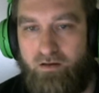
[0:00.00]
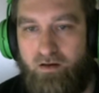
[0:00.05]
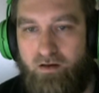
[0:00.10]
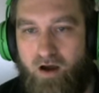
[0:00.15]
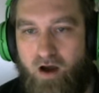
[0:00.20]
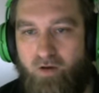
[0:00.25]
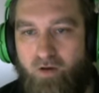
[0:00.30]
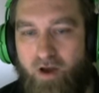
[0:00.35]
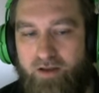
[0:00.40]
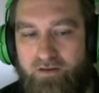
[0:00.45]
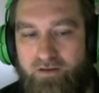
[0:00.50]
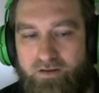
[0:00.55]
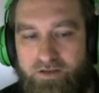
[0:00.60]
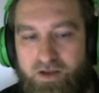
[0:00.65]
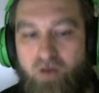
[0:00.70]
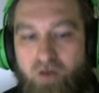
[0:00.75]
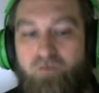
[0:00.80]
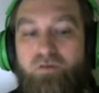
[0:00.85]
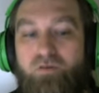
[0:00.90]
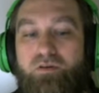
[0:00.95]
All right,
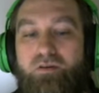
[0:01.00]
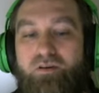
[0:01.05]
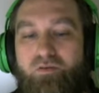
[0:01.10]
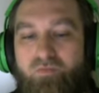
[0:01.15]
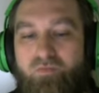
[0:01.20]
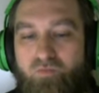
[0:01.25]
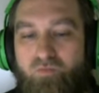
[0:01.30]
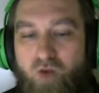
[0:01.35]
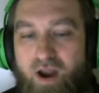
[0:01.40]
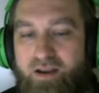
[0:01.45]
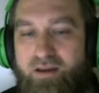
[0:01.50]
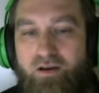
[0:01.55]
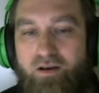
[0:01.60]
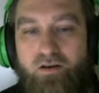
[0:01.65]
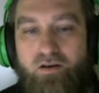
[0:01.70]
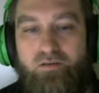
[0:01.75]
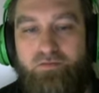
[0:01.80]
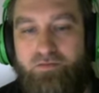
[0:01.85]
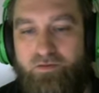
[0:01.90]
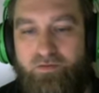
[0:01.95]
so right
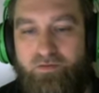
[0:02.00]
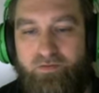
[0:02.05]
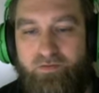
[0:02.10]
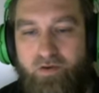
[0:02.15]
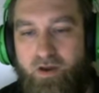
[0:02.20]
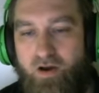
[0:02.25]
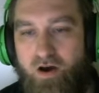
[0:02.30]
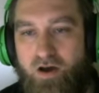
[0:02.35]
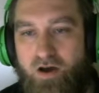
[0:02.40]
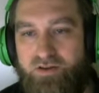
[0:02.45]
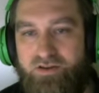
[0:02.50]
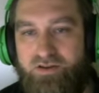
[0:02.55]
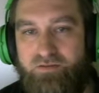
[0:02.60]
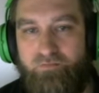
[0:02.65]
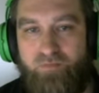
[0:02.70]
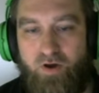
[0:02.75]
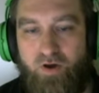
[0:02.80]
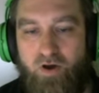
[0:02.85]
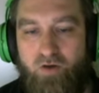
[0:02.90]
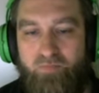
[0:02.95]
here, three cost,
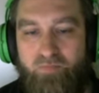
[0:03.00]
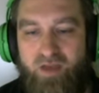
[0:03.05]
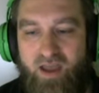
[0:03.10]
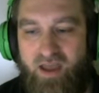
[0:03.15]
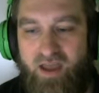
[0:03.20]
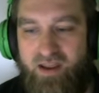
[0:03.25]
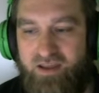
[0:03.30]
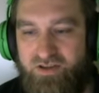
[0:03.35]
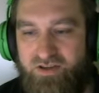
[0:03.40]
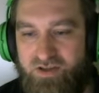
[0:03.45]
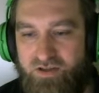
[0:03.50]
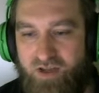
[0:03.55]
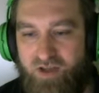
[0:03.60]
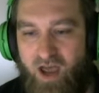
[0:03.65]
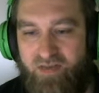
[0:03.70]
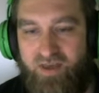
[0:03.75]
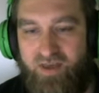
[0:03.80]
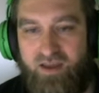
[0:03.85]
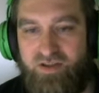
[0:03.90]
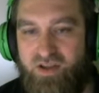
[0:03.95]
boom, and he's just. I
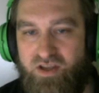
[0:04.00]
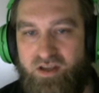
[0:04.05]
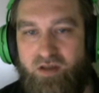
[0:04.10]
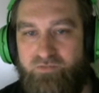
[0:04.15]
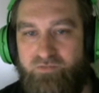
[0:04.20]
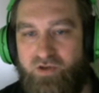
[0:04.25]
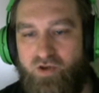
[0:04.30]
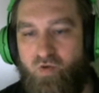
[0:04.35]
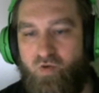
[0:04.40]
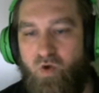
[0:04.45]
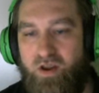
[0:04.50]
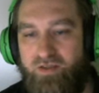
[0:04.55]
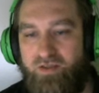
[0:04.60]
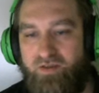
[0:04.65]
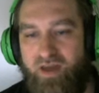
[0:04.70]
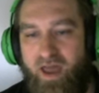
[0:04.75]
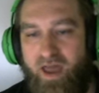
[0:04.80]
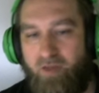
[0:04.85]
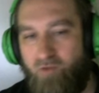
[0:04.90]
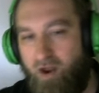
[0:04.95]
think he's going to end up just quitting the
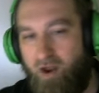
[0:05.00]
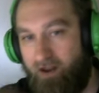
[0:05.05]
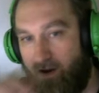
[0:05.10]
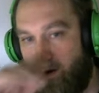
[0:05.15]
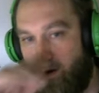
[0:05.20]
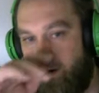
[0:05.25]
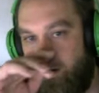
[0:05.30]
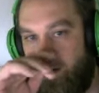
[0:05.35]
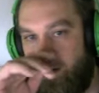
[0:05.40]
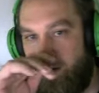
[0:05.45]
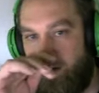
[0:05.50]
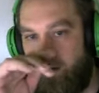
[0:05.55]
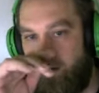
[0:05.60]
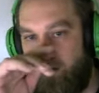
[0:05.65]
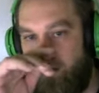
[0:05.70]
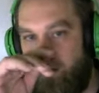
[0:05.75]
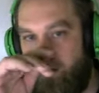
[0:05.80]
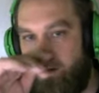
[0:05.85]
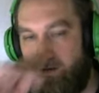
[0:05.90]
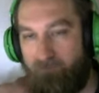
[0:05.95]
game right here.
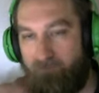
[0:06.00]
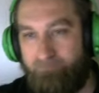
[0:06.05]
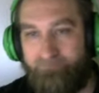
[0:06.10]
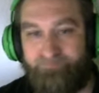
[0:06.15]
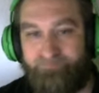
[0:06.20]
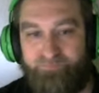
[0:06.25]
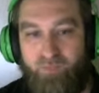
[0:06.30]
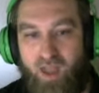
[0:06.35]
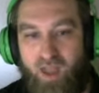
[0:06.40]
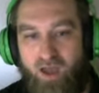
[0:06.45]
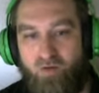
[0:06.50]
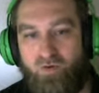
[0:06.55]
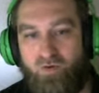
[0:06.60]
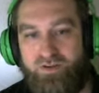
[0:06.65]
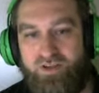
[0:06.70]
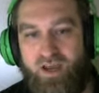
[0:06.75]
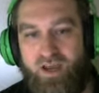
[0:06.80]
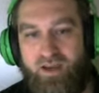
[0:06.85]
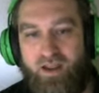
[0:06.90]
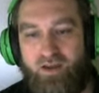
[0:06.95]
Hang on one
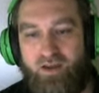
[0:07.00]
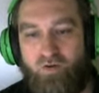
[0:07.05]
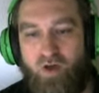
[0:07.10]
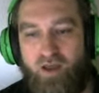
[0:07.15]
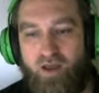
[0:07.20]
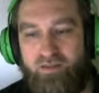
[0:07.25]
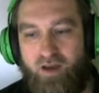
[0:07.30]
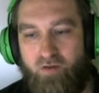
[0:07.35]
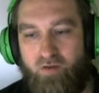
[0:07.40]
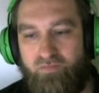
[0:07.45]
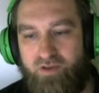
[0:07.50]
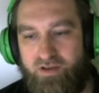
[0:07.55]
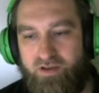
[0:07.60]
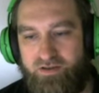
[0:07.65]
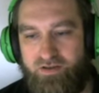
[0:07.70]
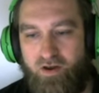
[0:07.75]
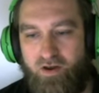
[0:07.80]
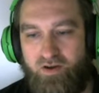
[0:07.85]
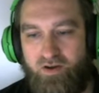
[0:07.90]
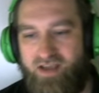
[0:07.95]
second, I because
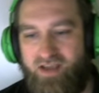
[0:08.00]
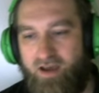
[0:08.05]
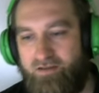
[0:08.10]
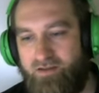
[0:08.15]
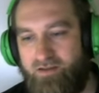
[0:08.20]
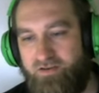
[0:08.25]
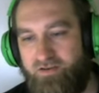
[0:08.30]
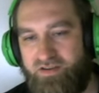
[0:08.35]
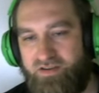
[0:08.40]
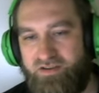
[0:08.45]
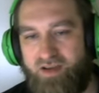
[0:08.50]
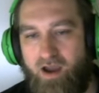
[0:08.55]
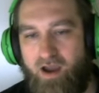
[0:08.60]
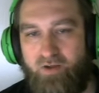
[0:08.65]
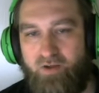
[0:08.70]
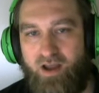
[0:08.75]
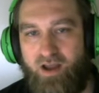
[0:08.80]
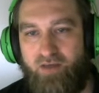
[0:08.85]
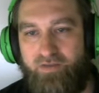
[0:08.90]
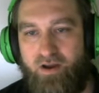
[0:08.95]
notice how notice the timer
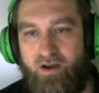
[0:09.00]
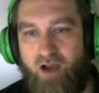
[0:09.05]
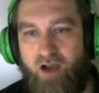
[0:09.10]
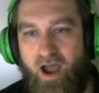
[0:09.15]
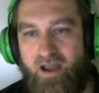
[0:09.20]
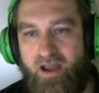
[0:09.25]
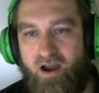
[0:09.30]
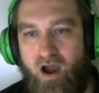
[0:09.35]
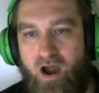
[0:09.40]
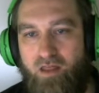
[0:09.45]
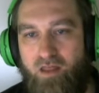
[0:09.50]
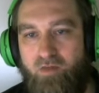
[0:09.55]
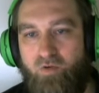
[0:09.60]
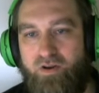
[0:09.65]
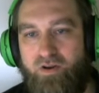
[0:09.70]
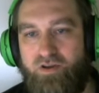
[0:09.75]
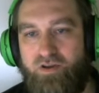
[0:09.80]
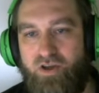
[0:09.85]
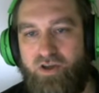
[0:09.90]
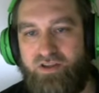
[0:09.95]
down there. I, I only
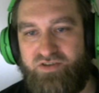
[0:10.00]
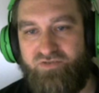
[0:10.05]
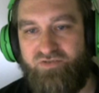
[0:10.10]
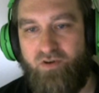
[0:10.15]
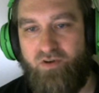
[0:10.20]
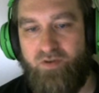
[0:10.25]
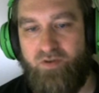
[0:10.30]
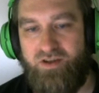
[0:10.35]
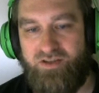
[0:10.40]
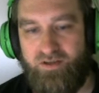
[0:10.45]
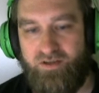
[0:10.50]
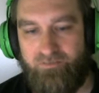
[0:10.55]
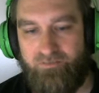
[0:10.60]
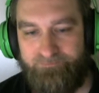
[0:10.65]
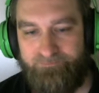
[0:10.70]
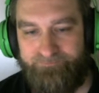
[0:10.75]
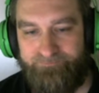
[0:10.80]
wanted to show this for a reason.